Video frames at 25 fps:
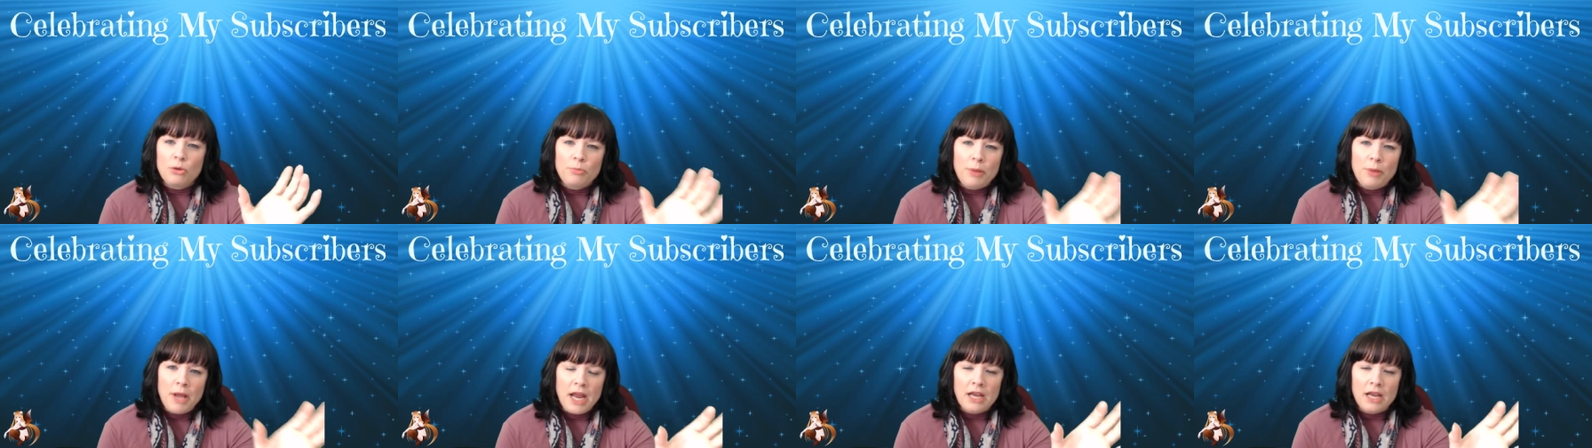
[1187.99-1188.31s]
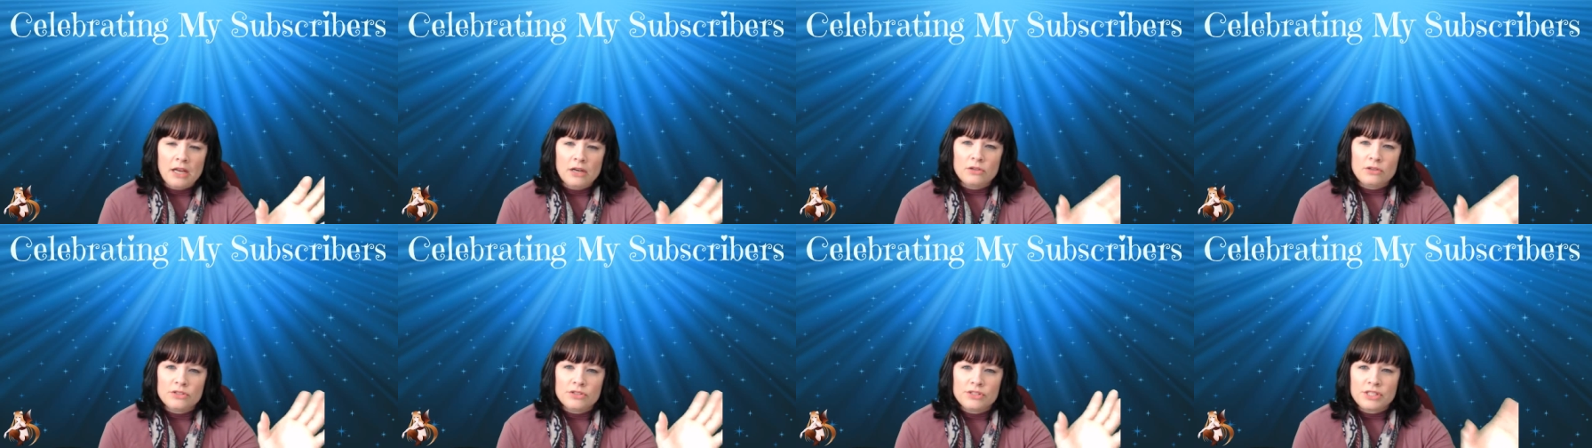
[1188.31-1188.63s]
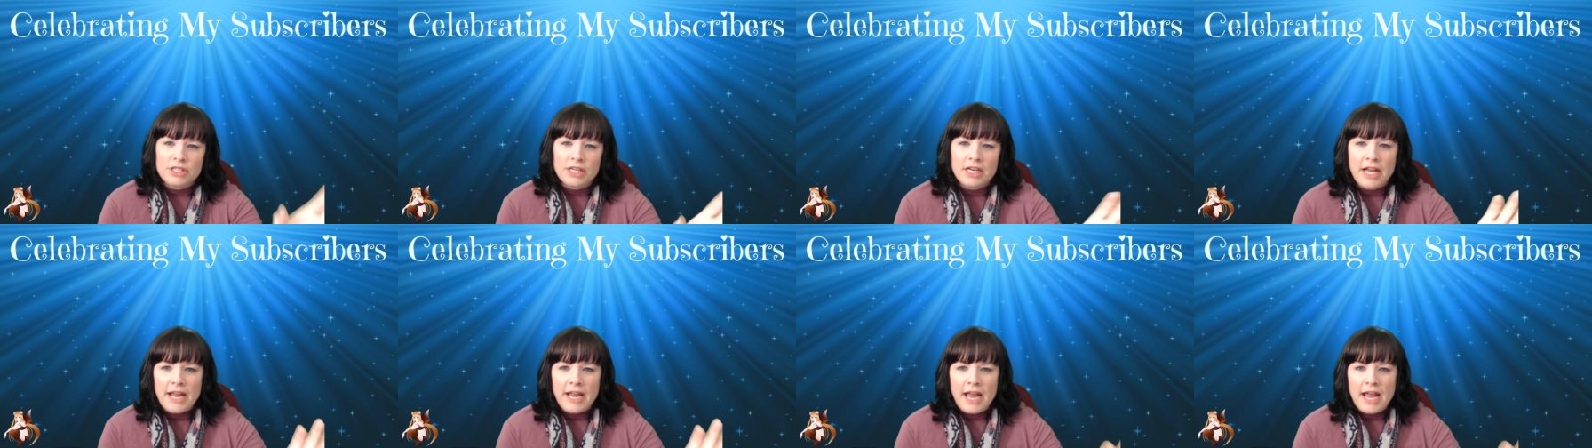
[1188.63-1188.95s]
panels
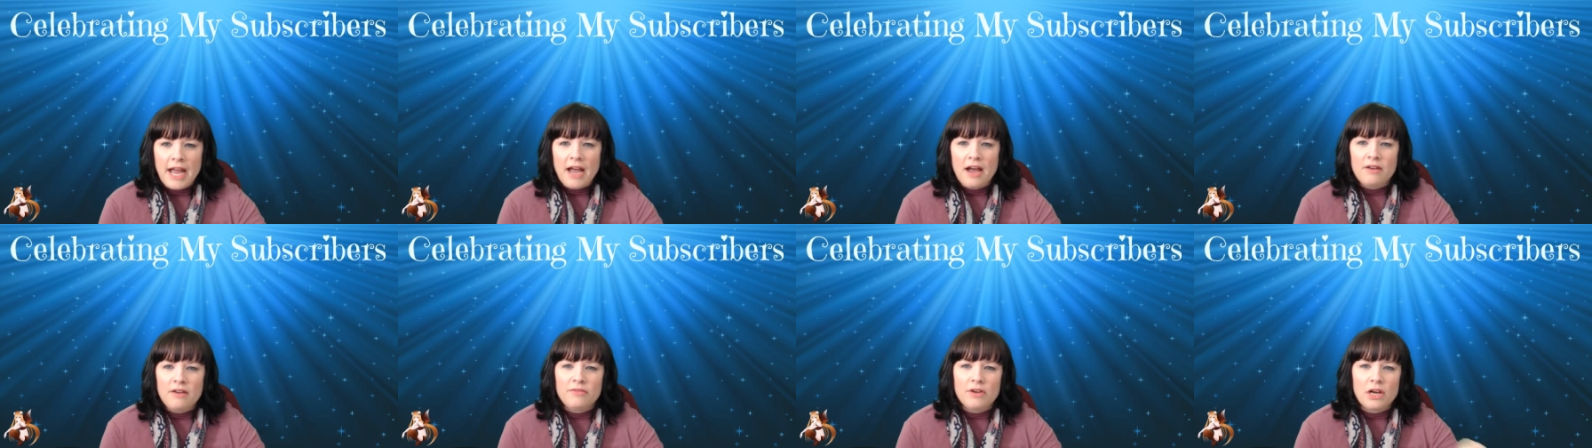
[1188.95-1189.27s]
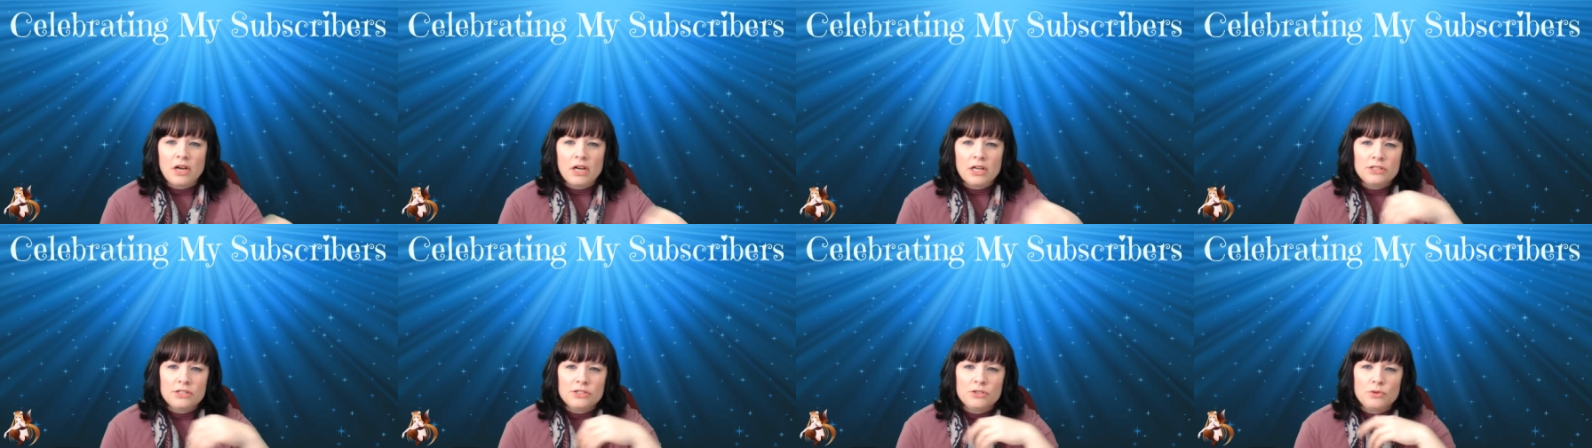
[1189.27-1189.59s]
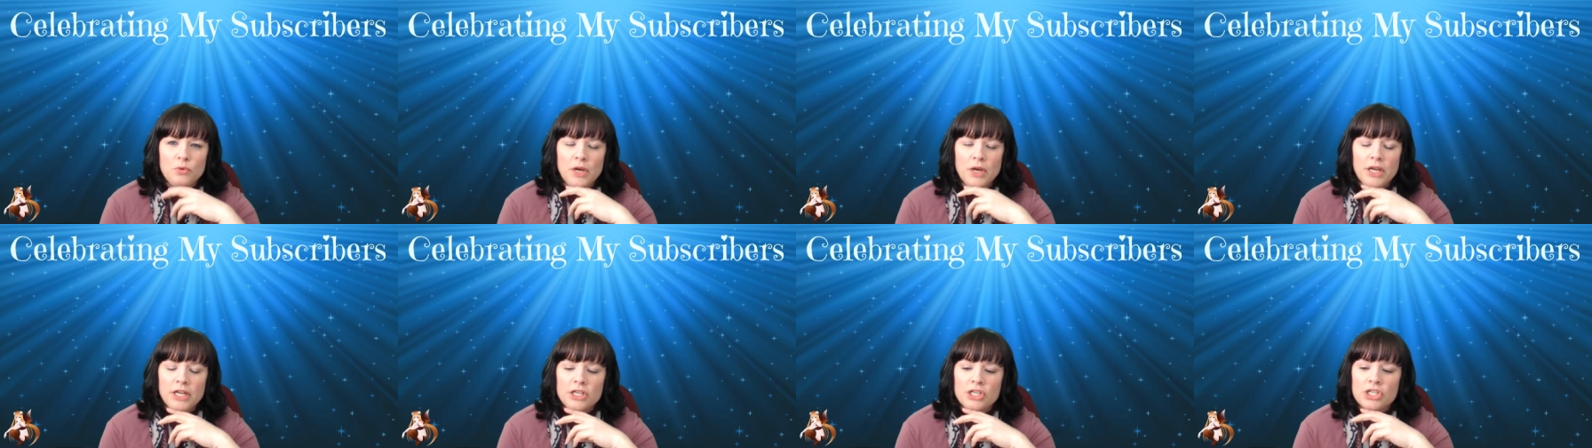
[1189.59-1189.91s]
that I have on
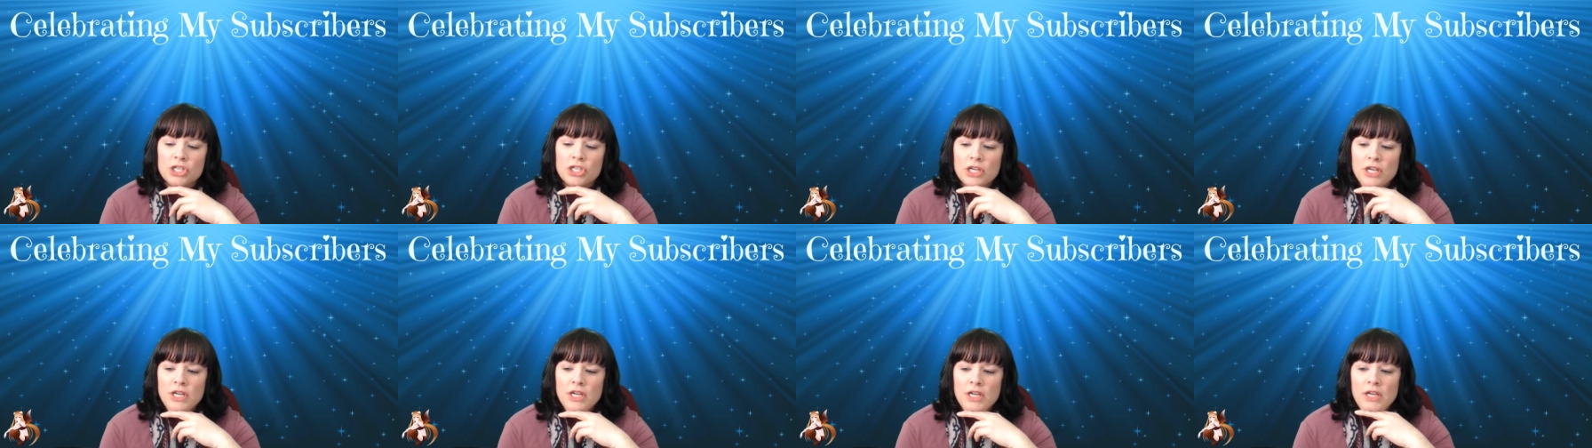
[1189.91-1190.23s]
Twitch.